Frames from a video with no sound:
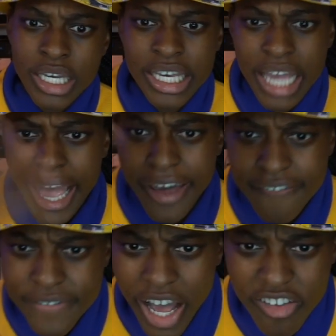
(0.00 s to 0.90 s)
He had
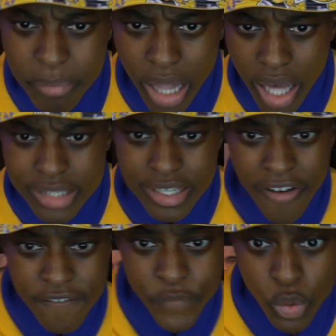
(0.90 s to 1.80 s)
five blocks,
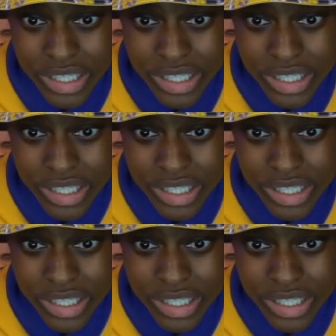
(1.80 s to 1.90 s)
four